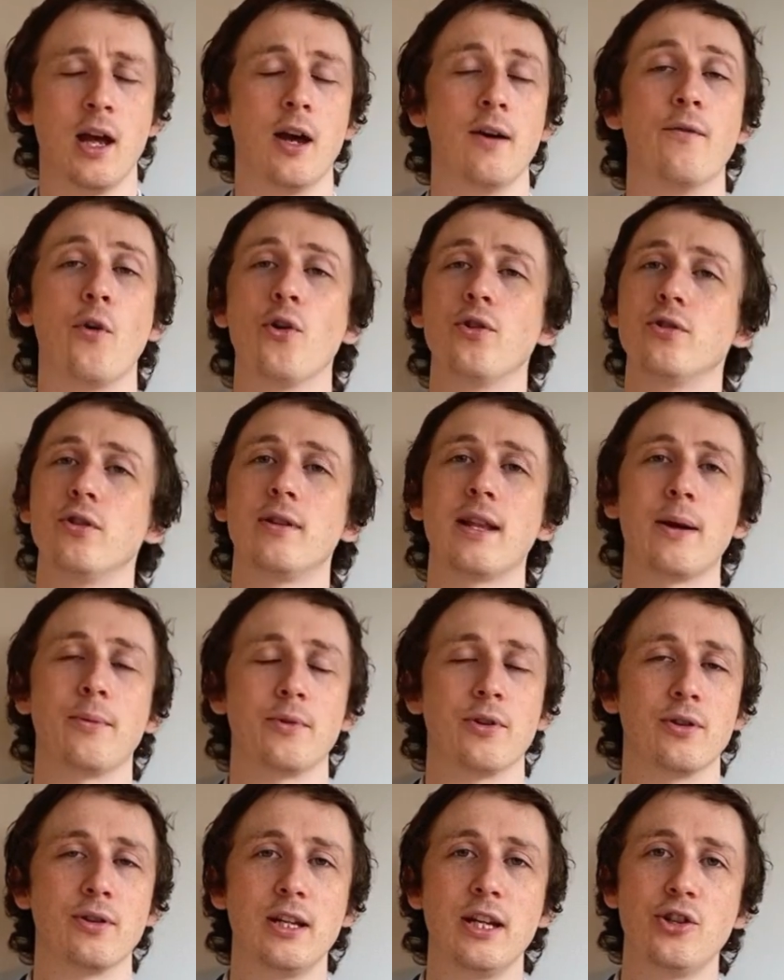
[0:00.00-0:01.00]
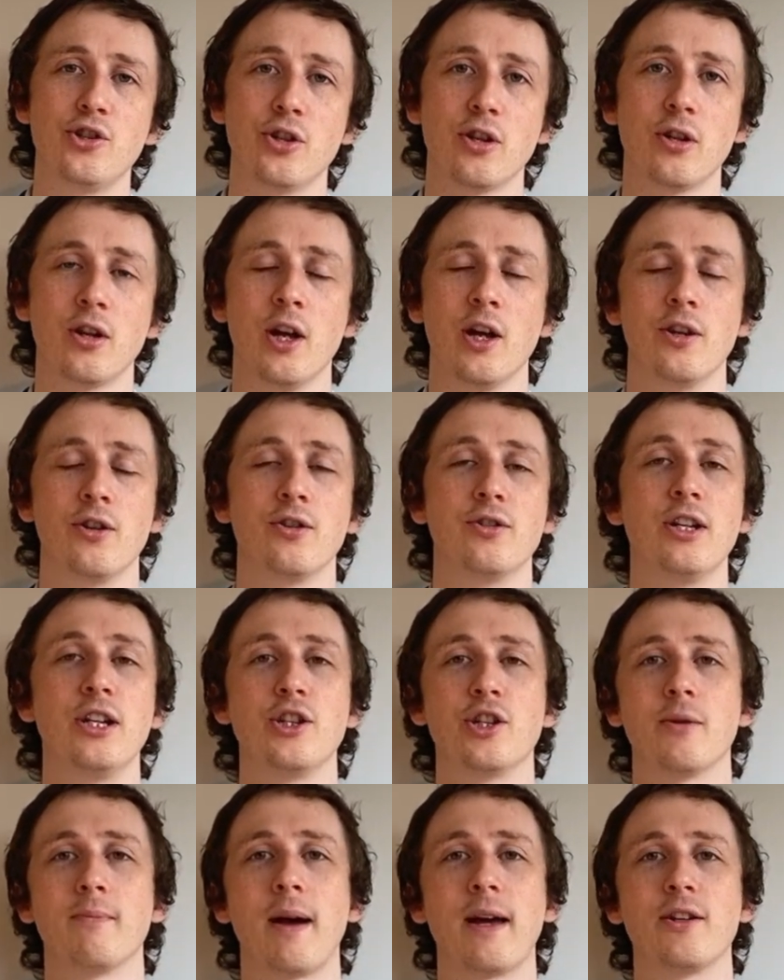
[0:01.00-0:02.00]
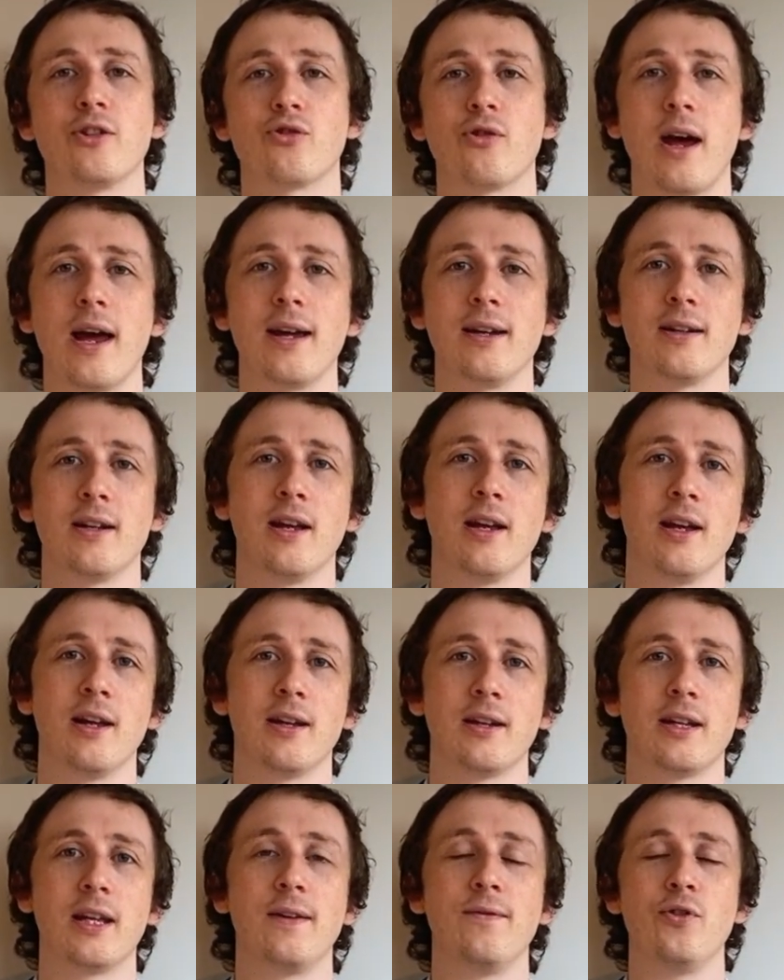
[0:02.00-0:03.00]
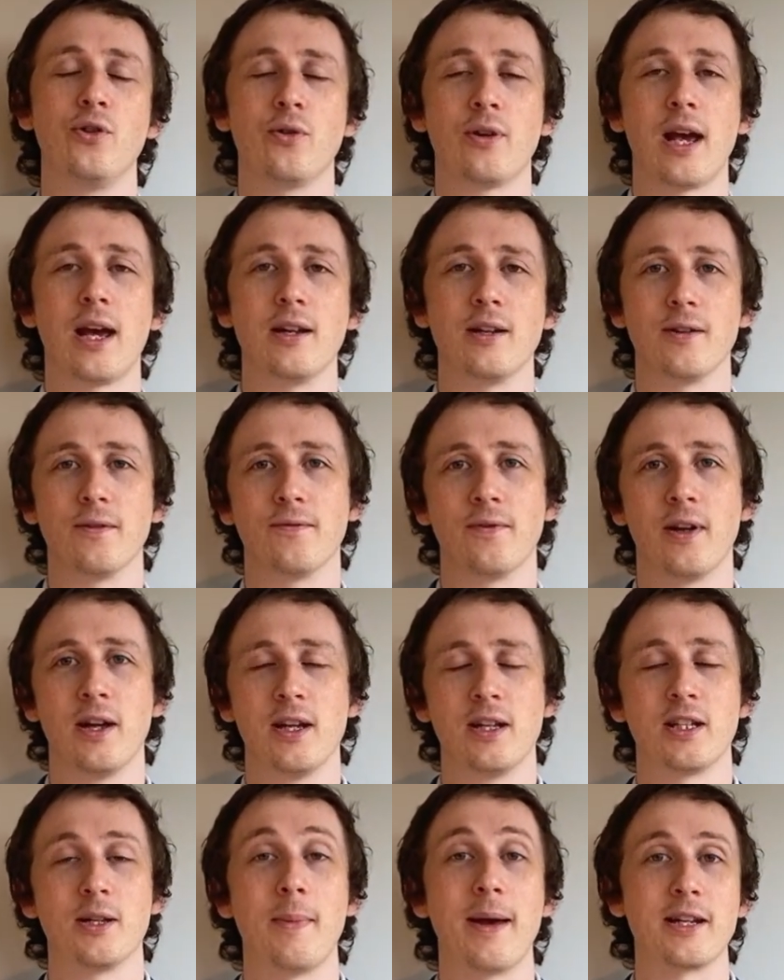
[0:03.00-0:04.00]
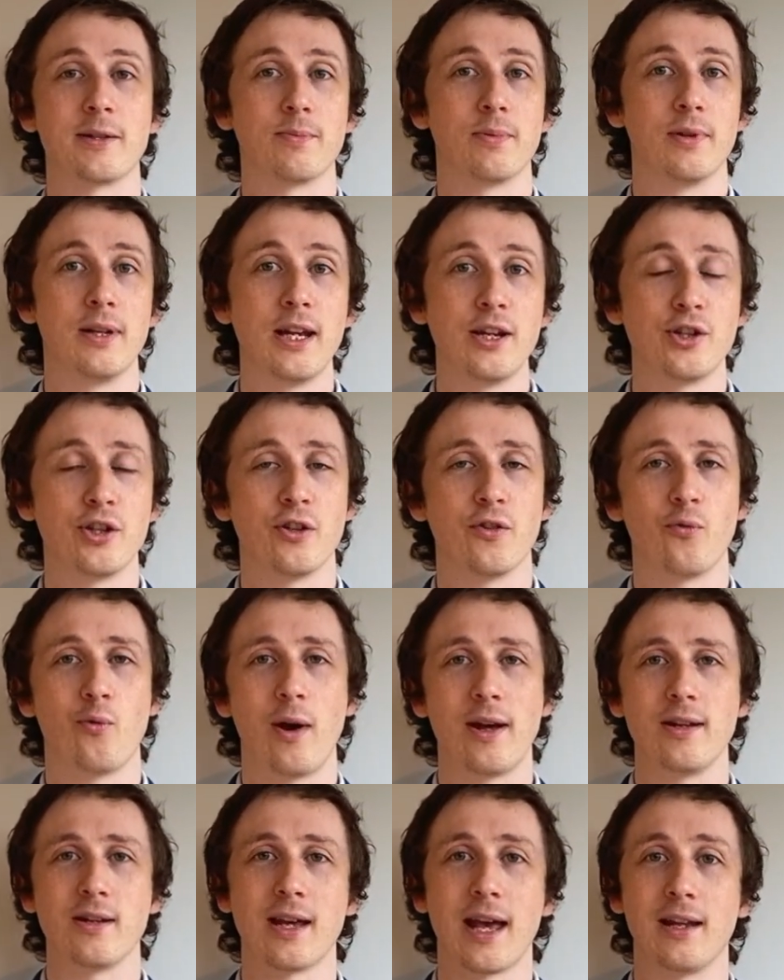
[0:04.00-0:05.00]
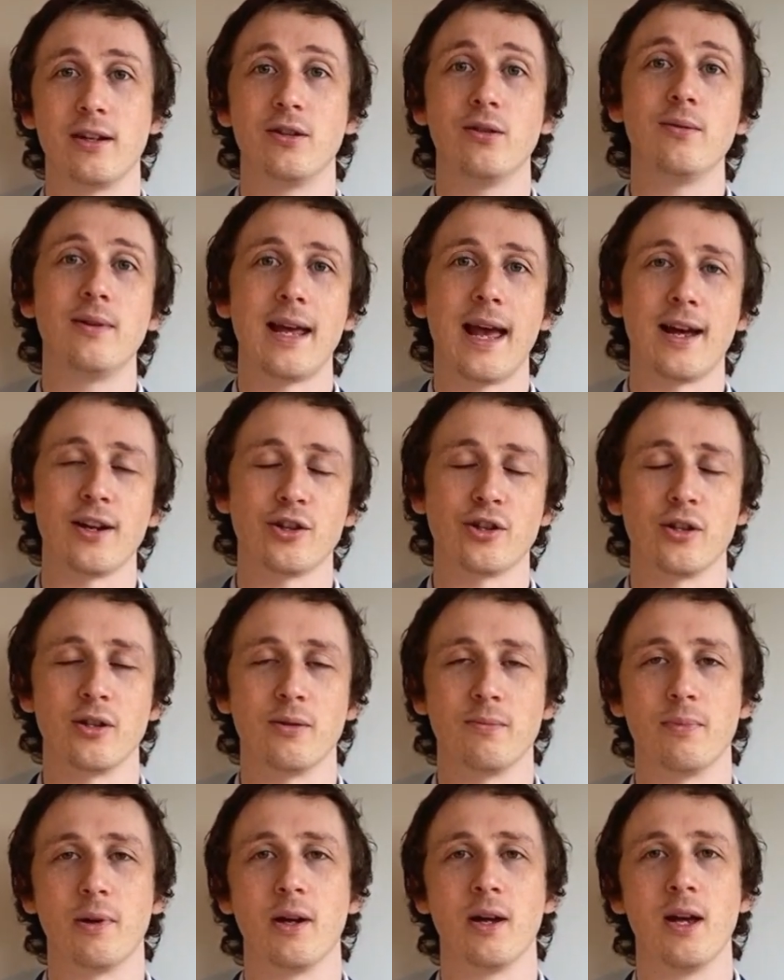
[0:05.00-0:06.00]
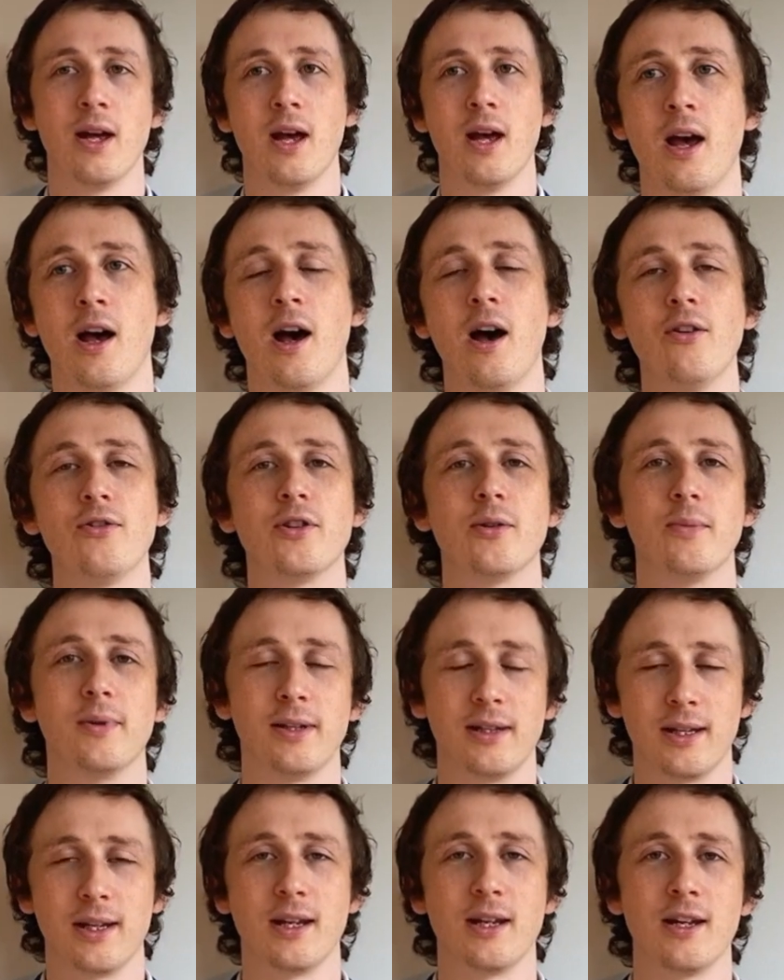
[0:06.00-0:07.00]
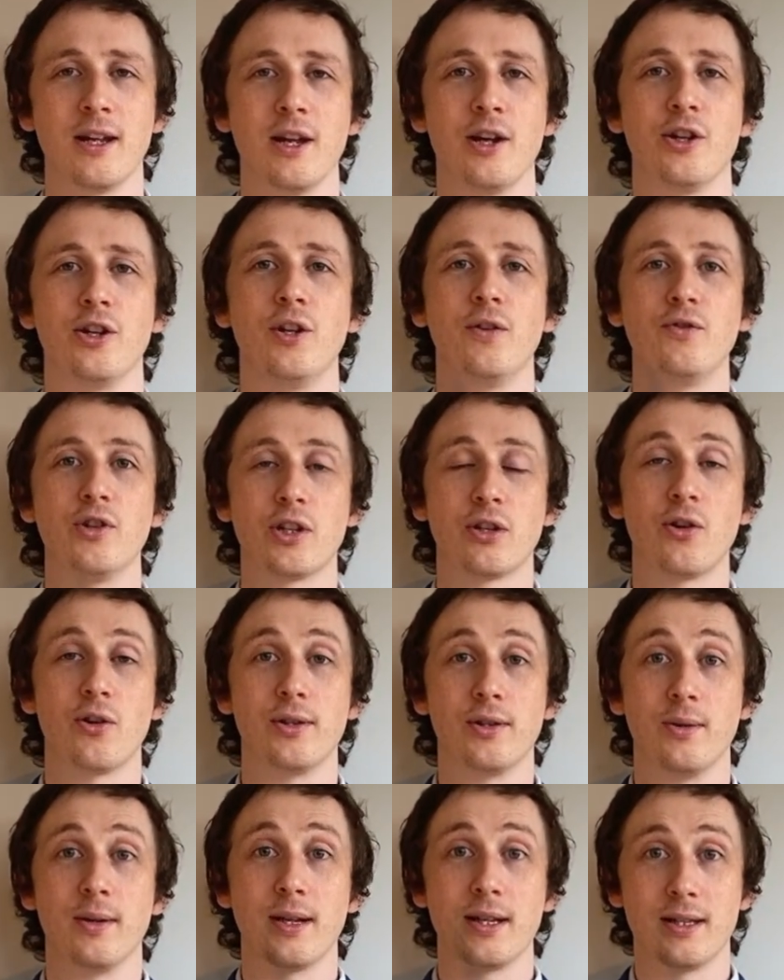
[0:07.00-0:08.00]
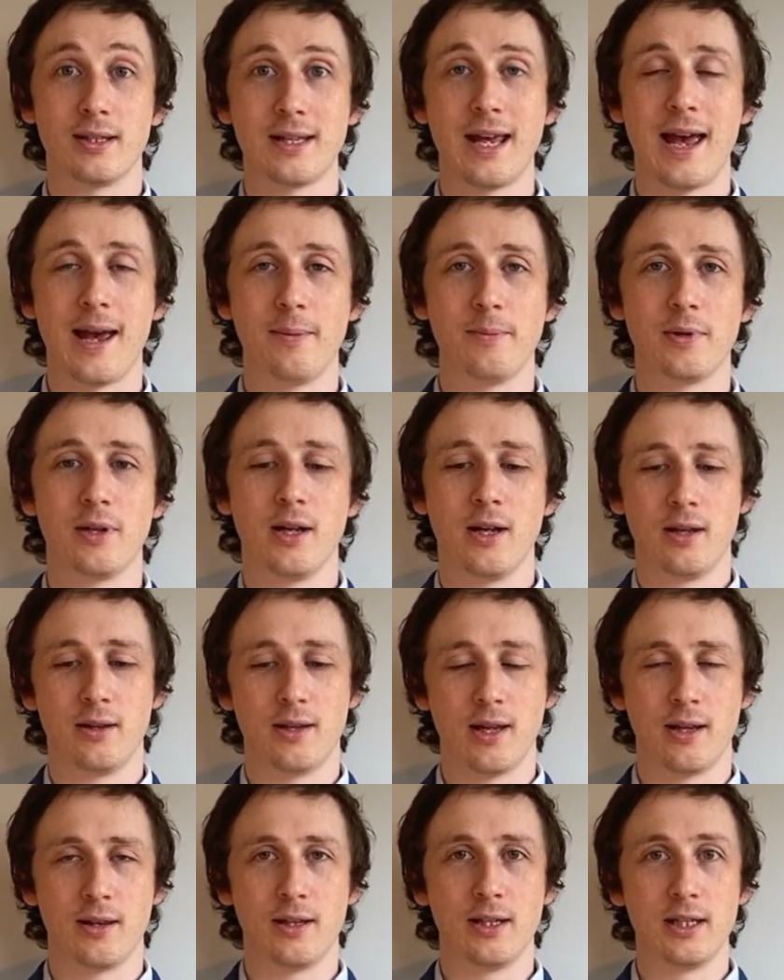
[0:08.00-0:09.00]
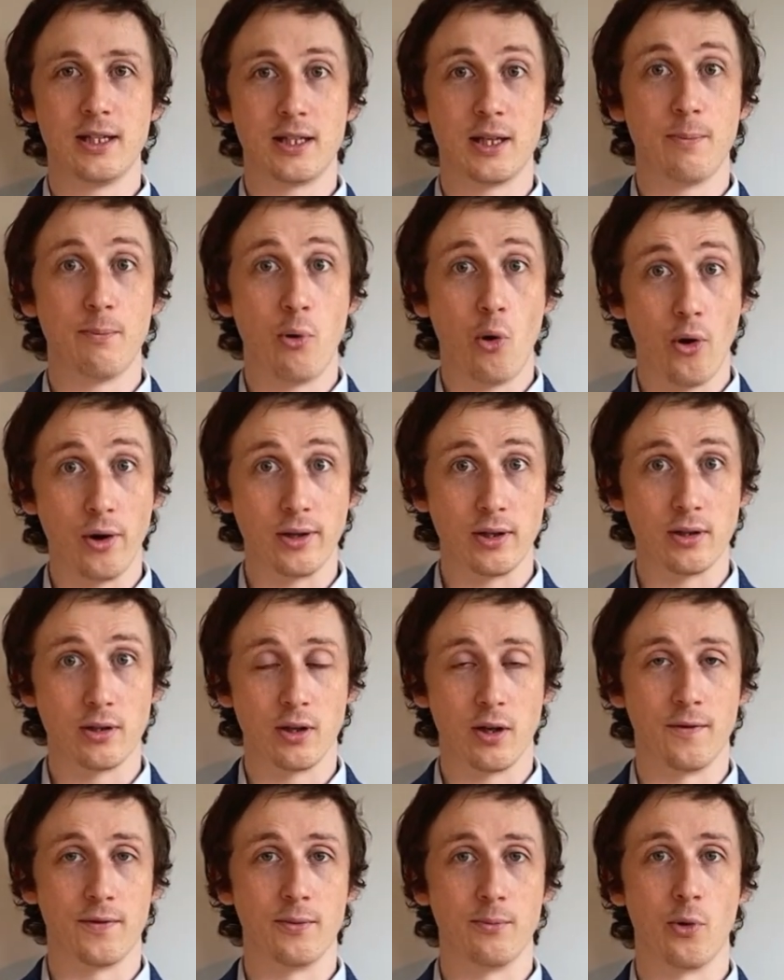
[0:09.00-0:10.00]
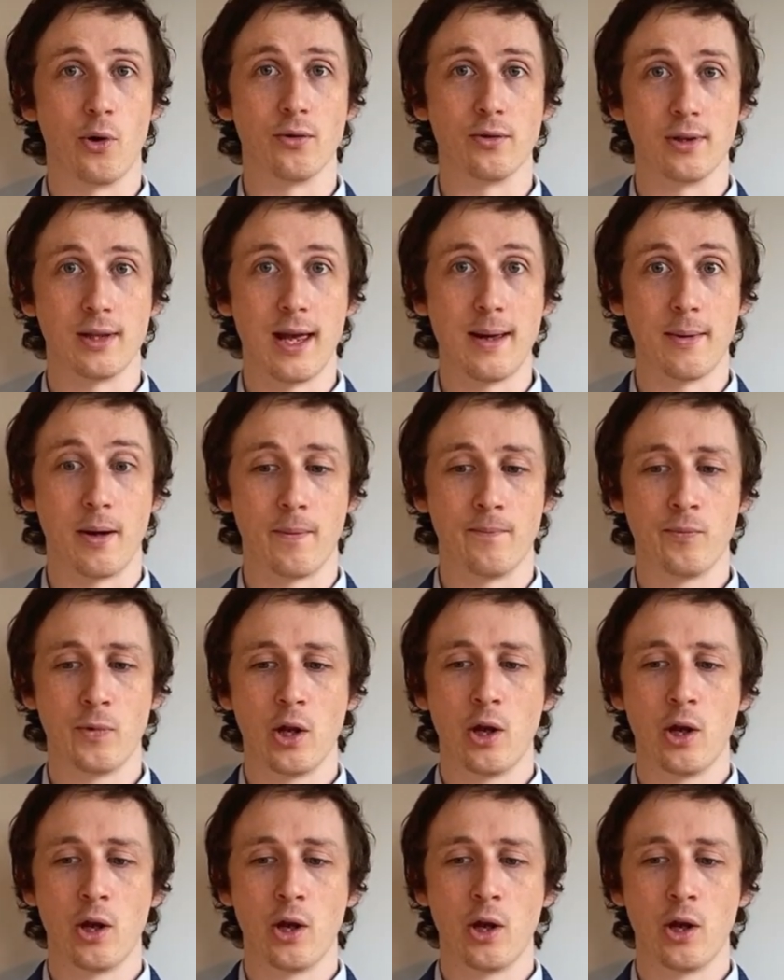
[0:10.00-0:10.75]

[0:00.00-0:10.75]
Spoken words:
Avoid doing that with your teacher. Your teacher might try and give you kind of some explanation of why you can't do the action, but ultimately you've just got to accept that this is the point of the moral dilemma.